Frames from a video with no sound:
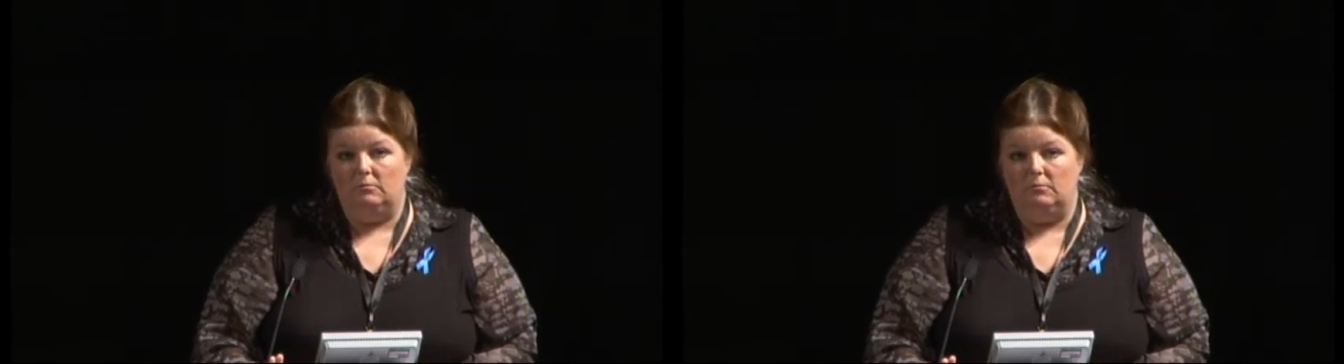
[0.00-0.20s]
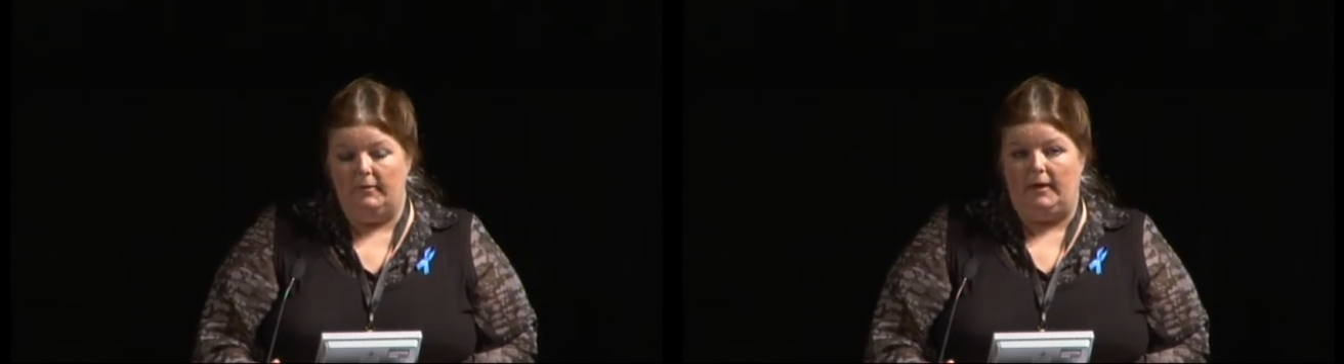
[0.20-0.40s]

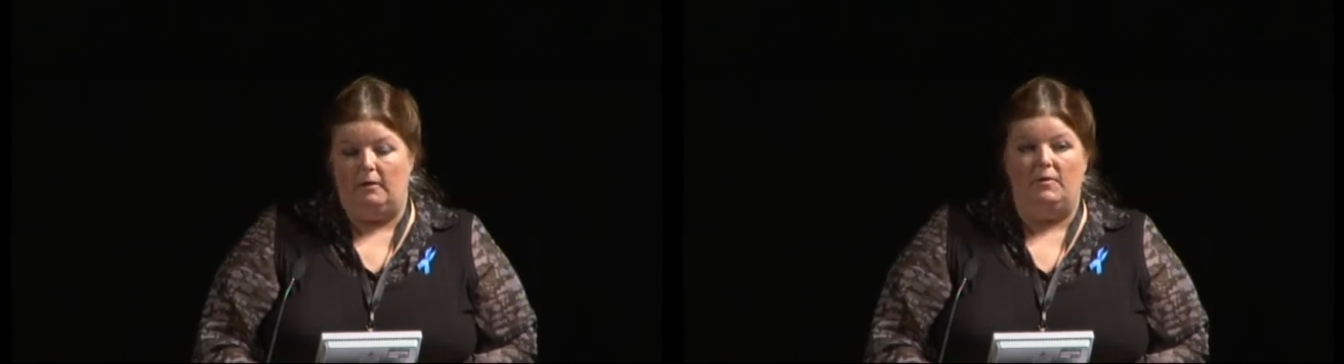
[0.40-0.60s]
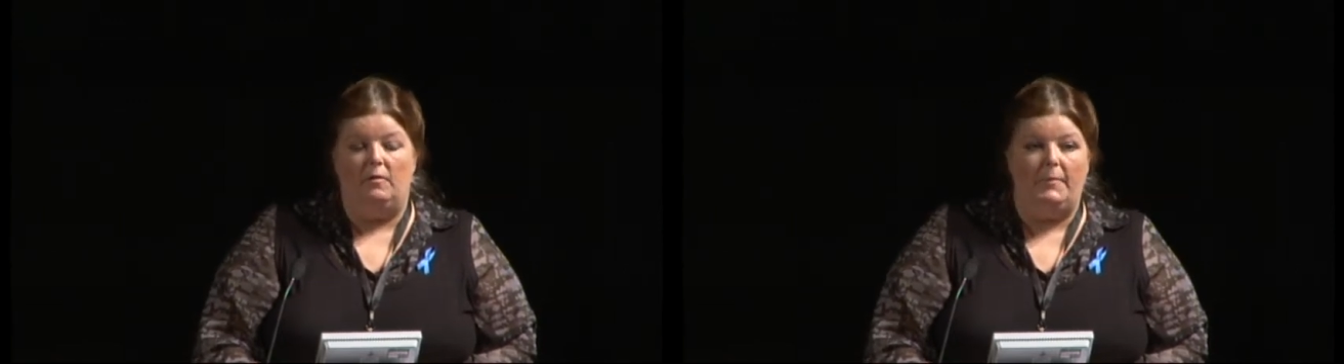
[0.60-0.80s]

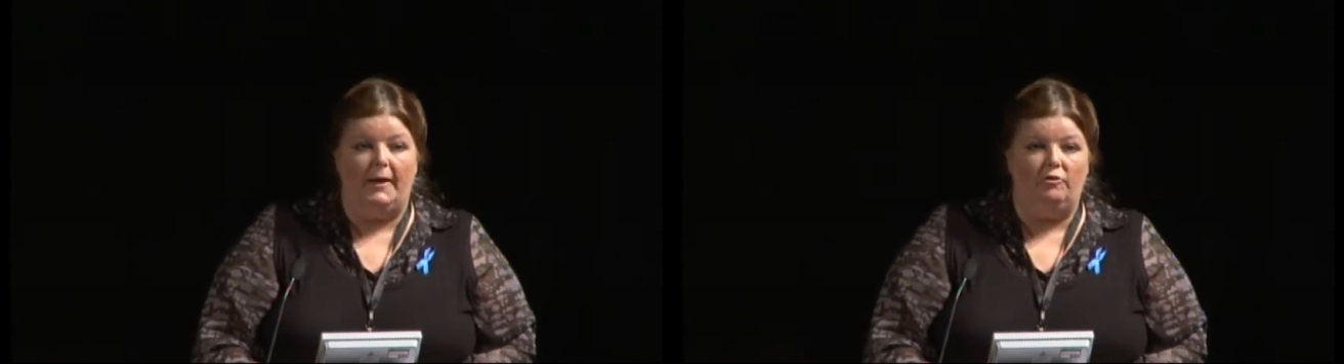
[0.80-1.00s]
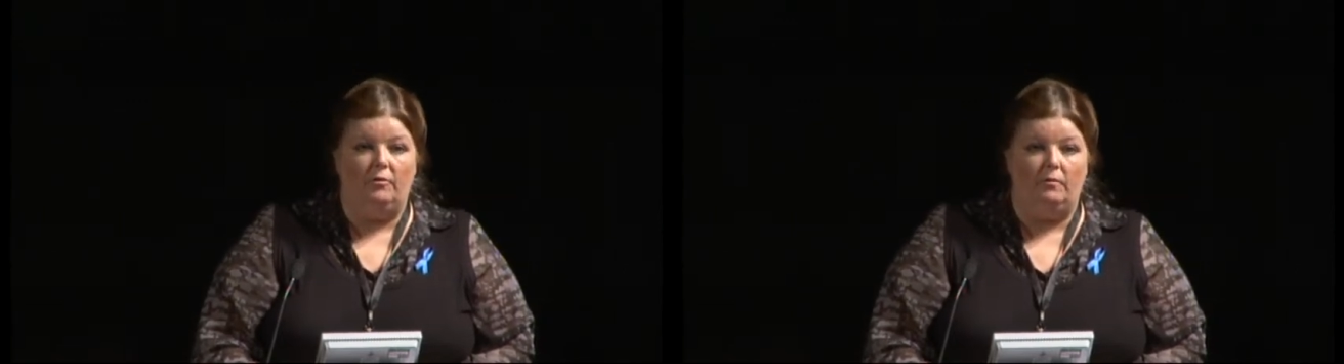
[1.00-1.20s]
regular
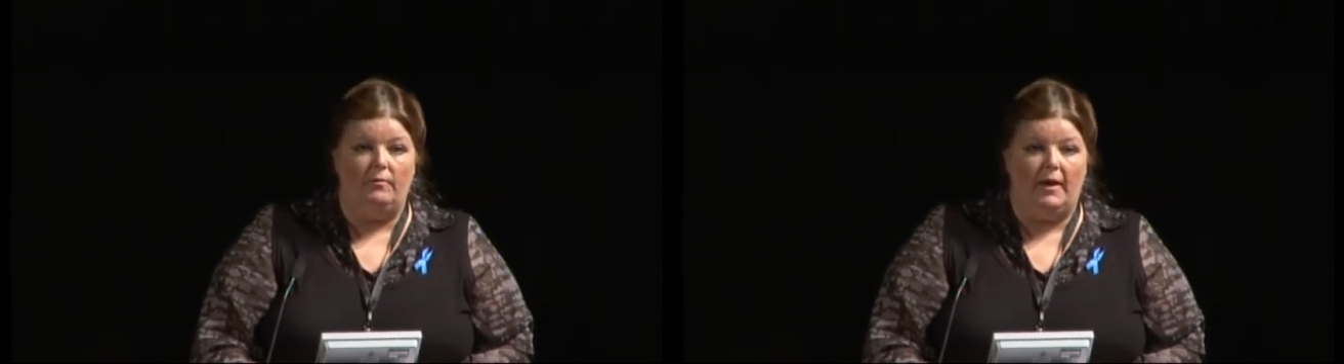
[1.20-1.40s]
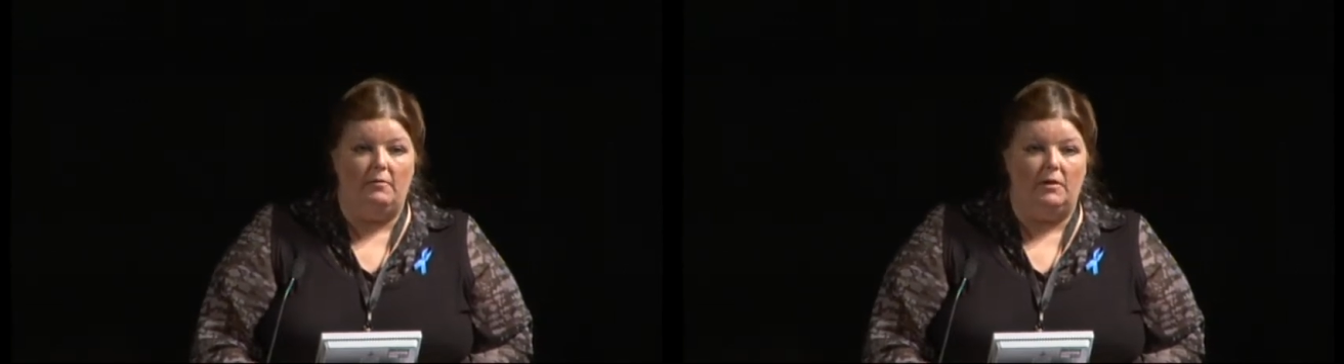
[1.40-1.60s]
inspections of
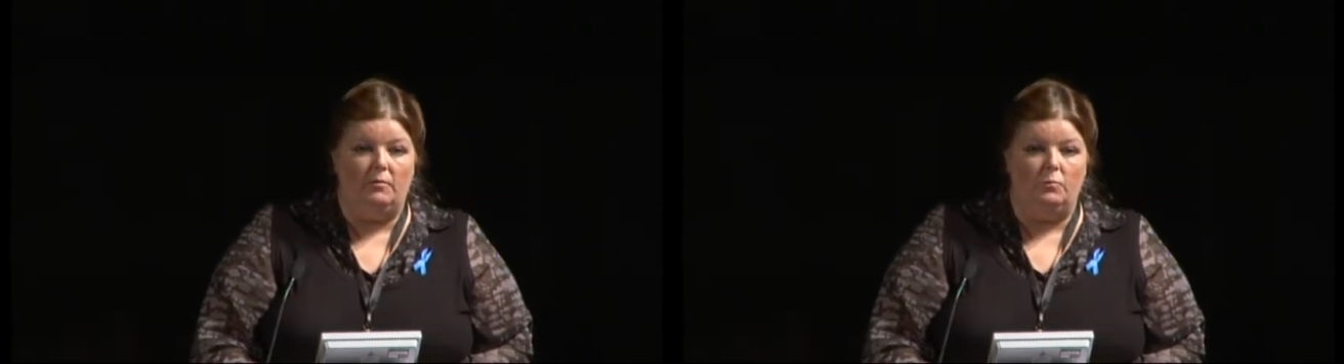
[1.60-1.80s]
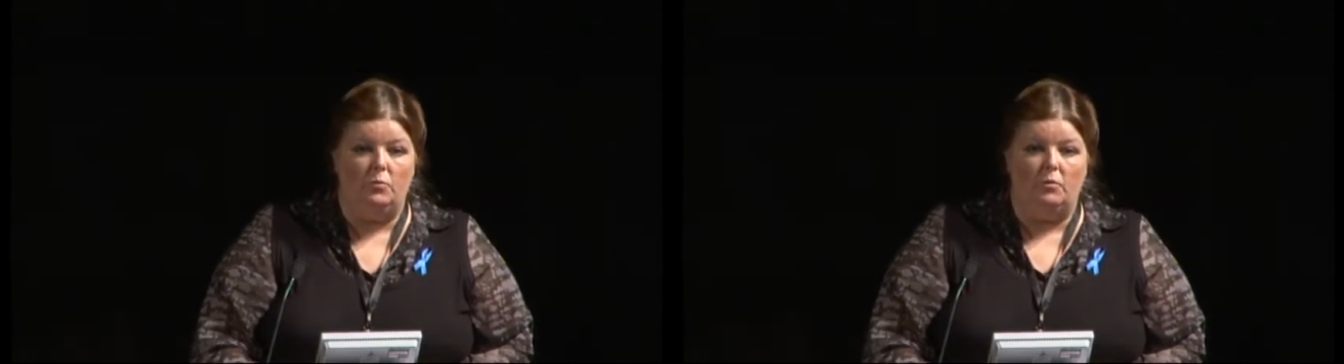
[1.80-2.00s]

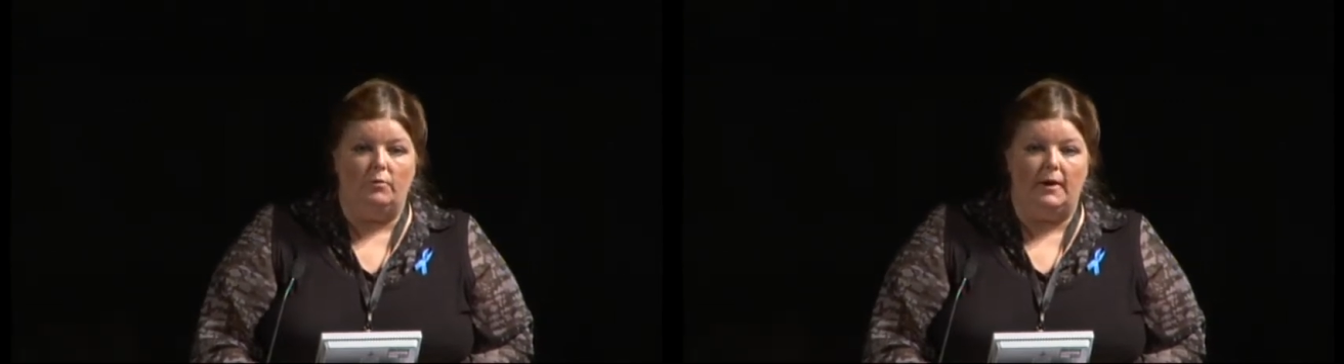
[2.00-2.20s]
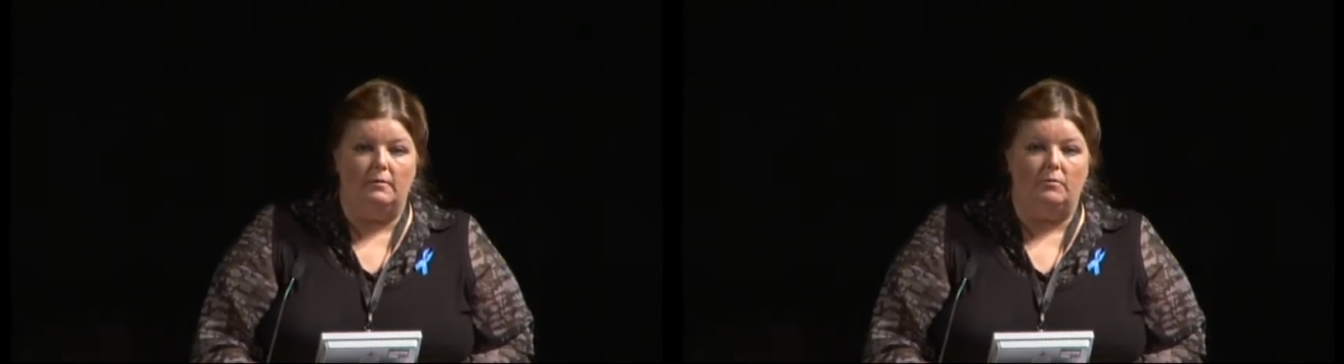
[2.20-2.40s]
areas, walk
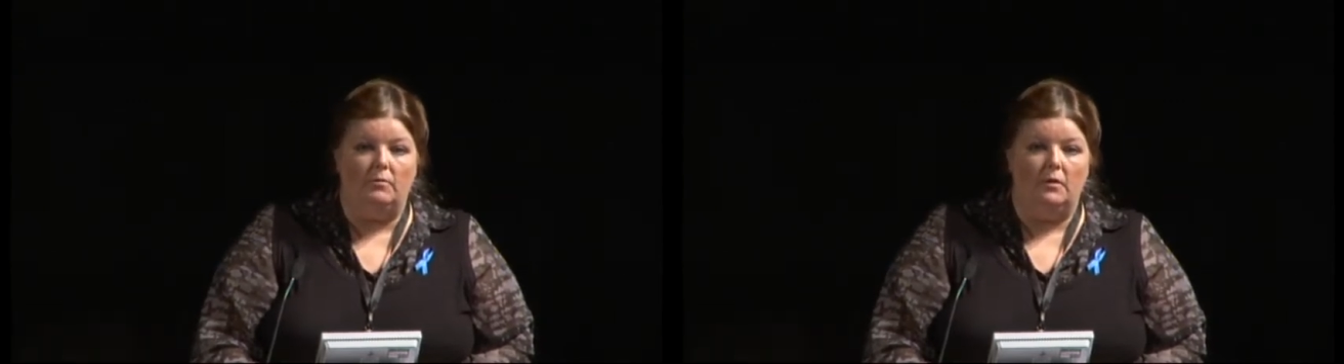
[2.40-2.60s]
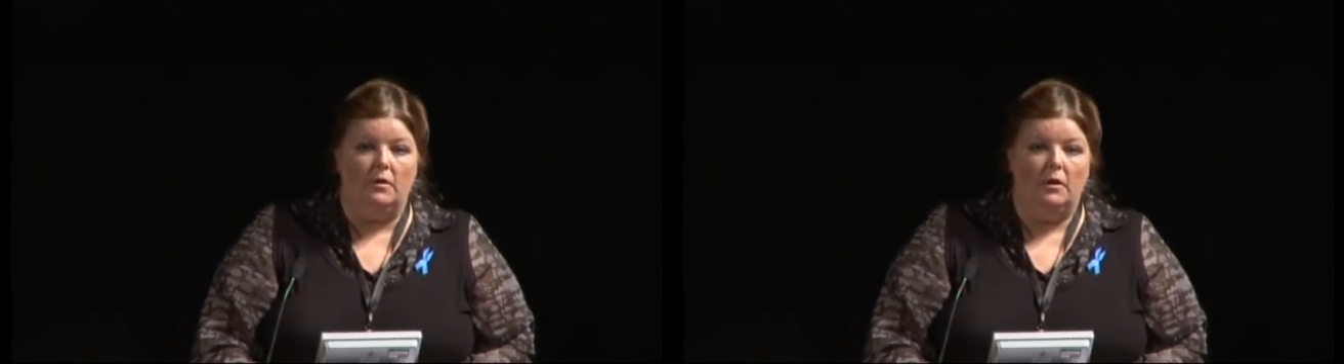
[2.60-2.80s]

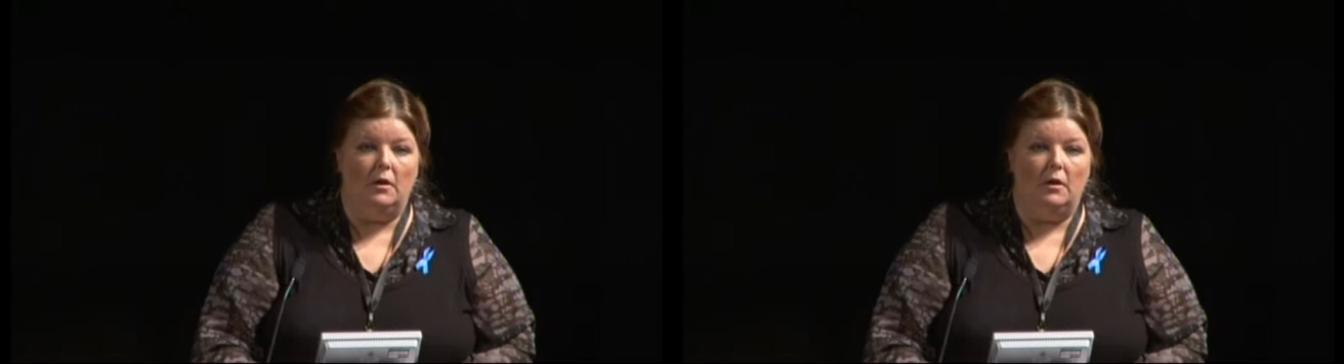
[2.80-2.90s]
rounds,